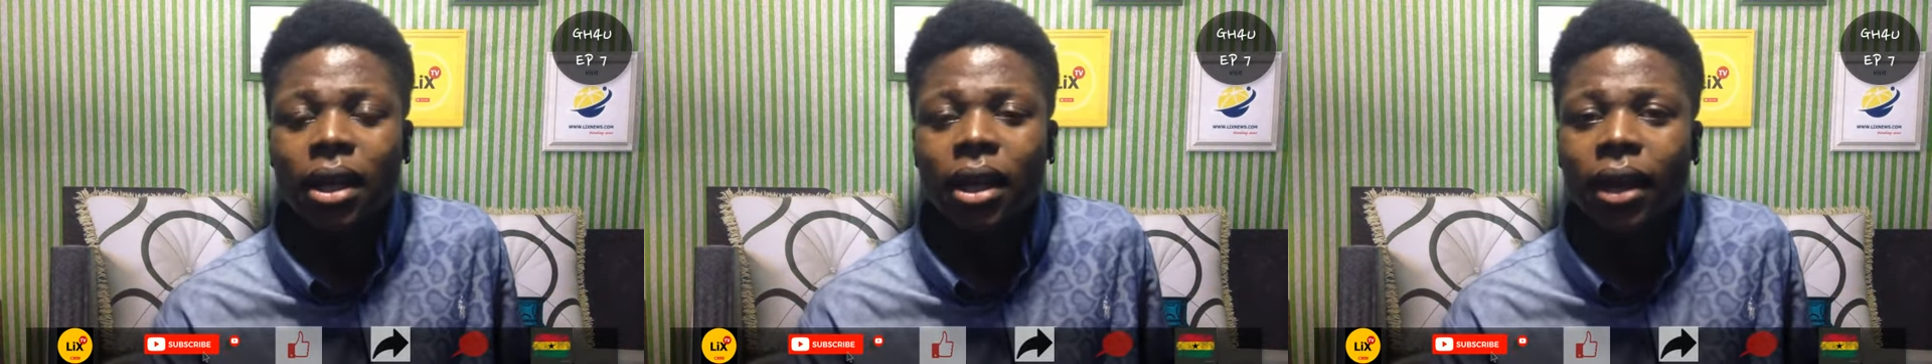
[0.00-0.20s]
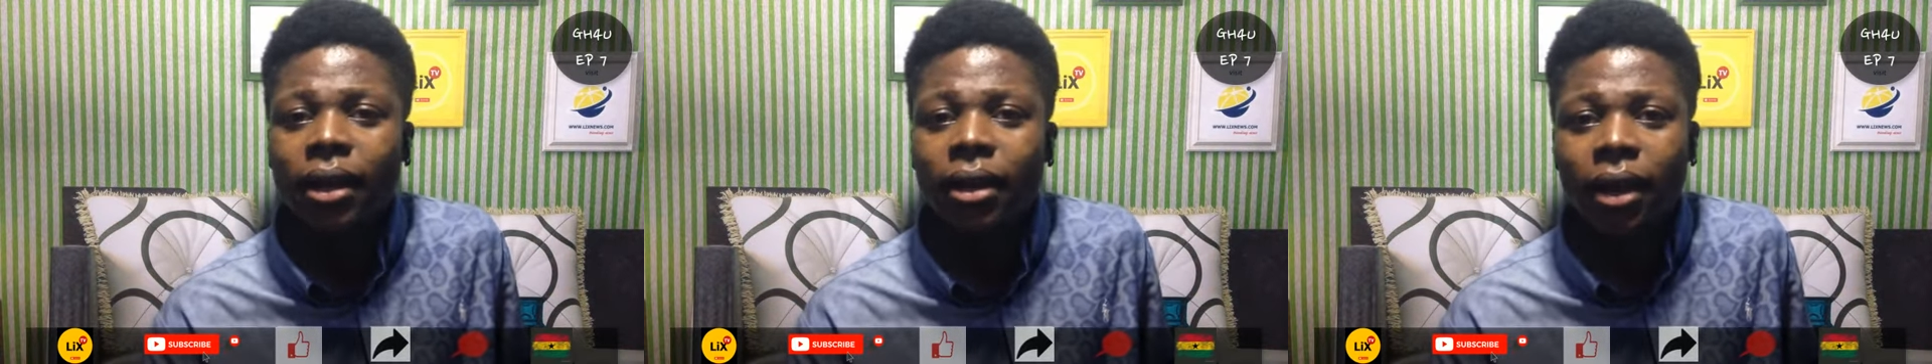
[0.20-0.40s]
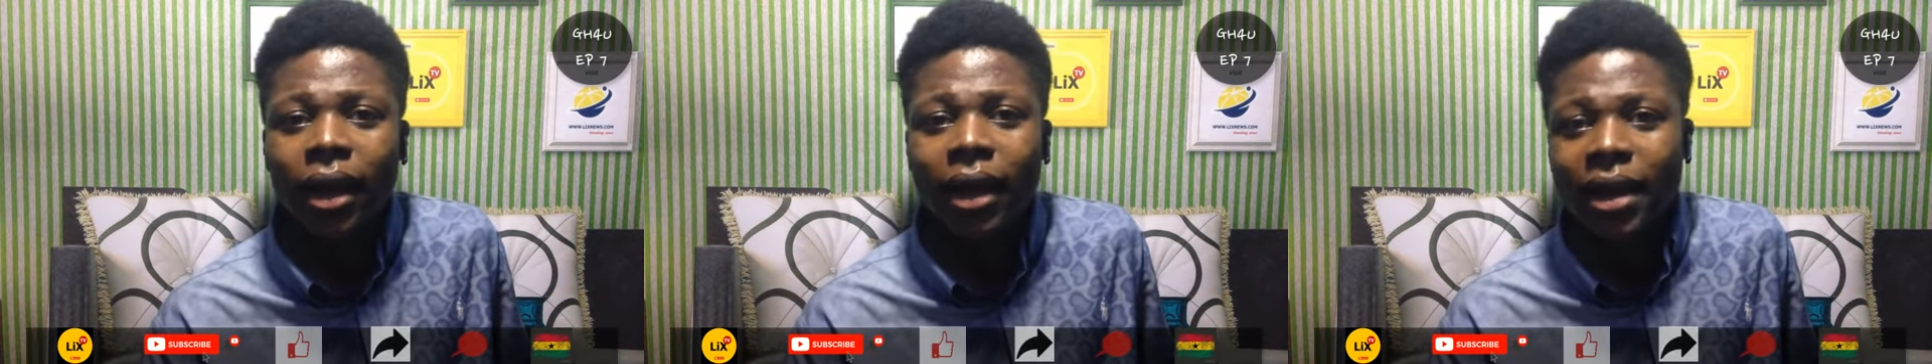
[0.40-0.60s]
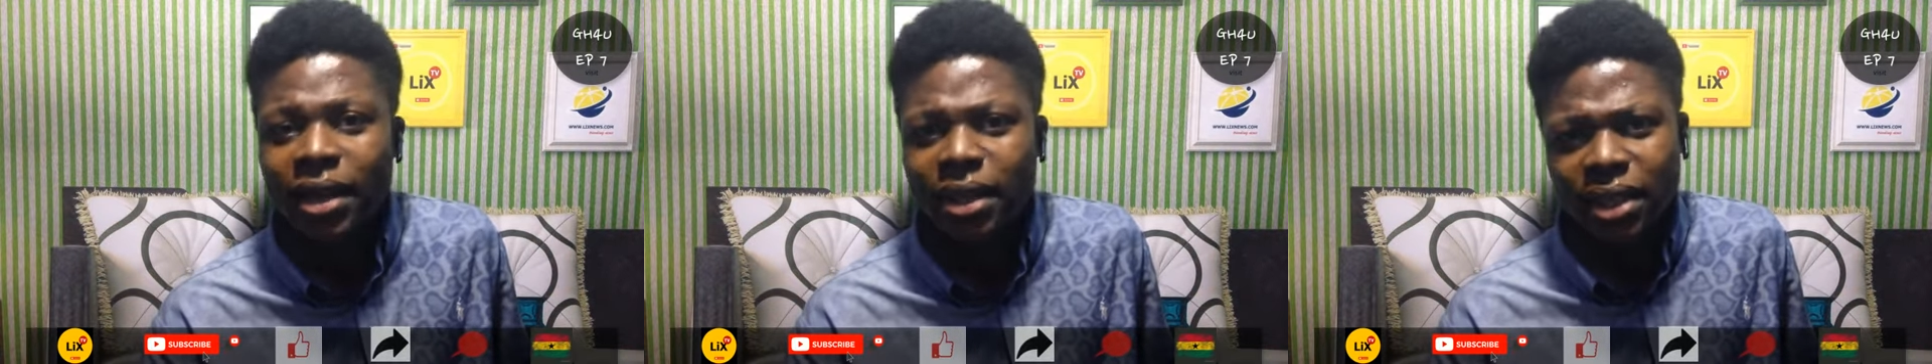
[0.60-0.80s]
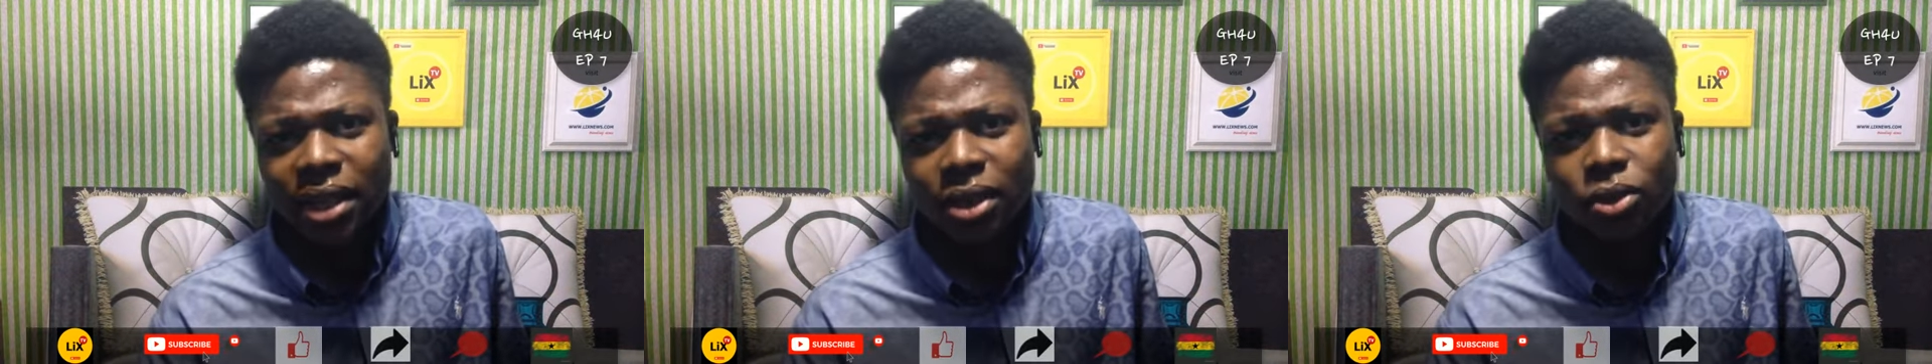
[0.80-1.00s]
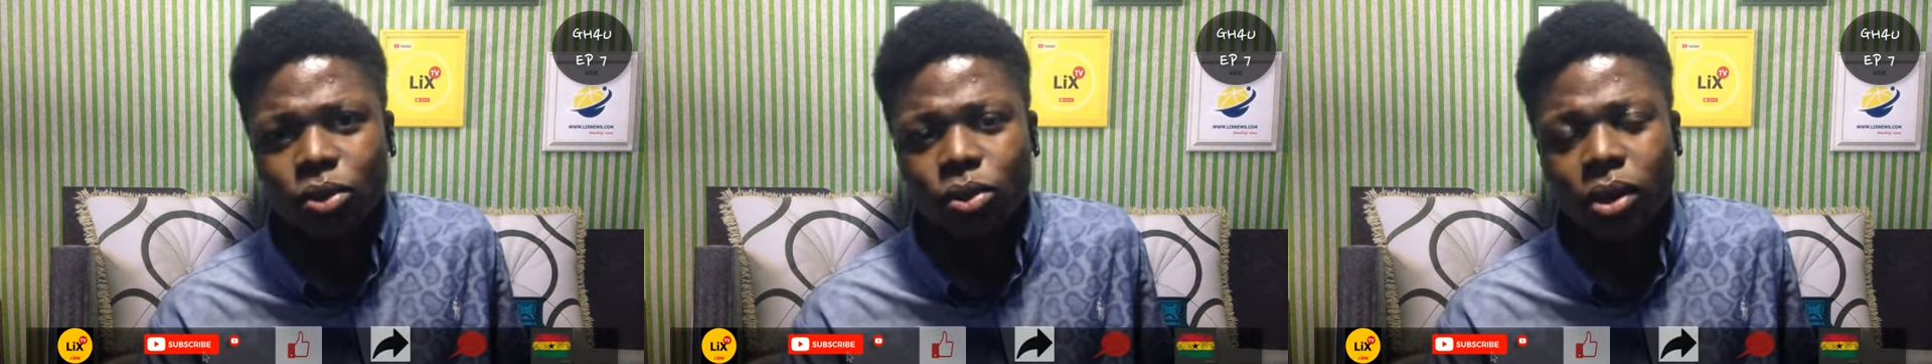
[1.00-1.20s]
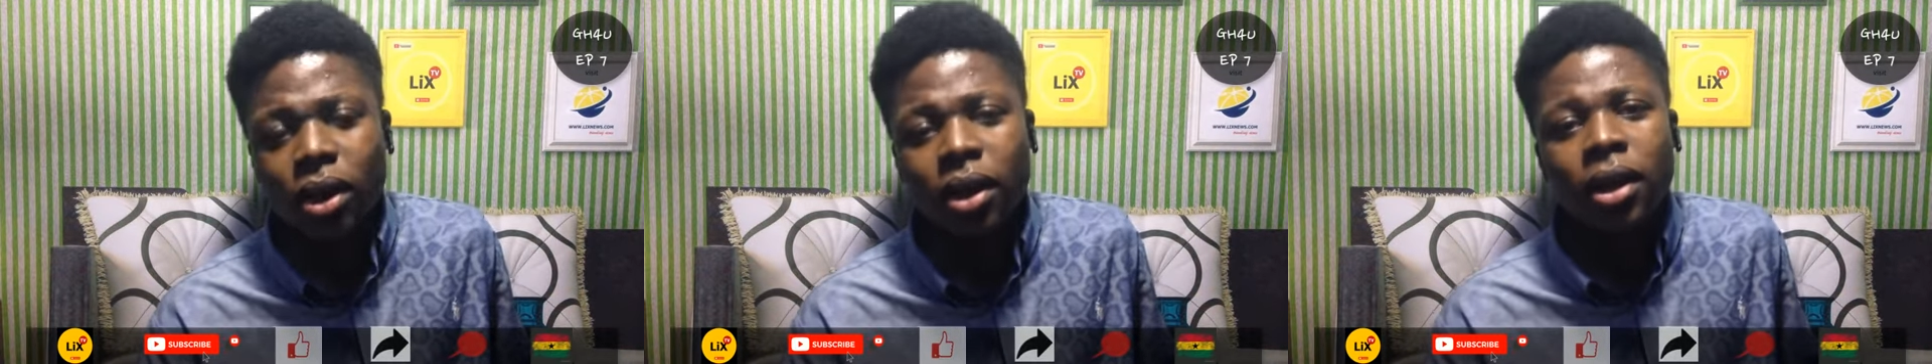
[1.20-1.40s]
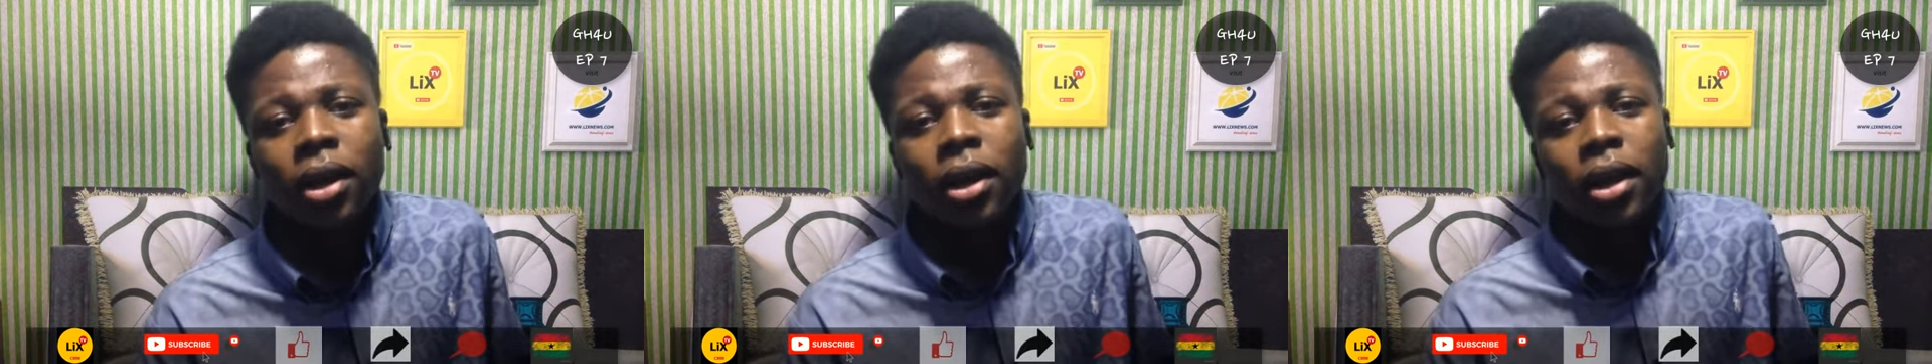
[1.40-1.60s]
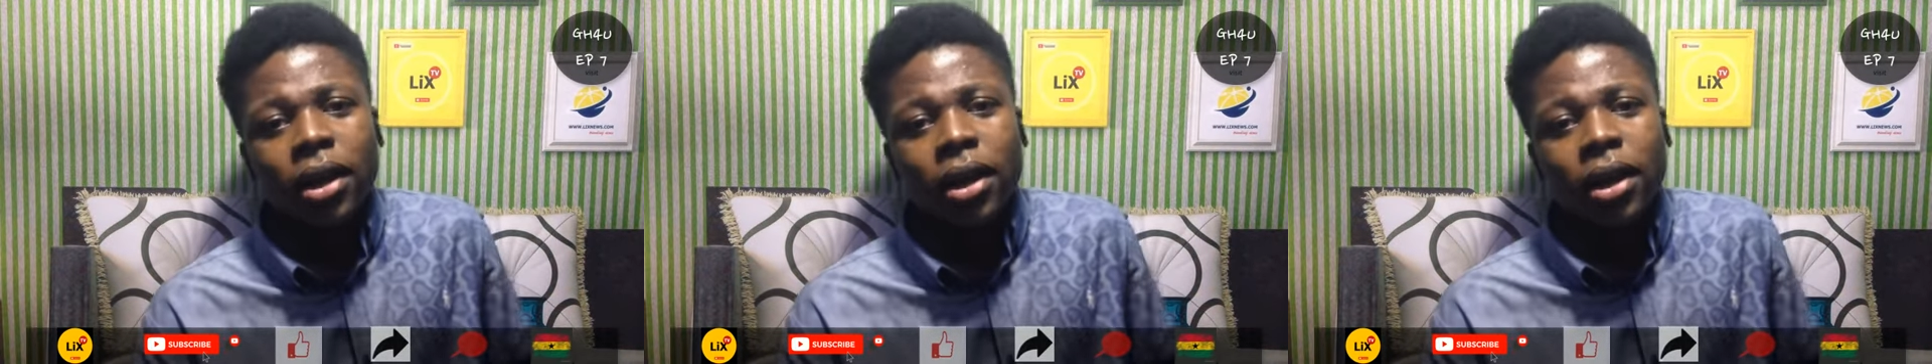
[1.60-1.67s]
And yes, sounds one.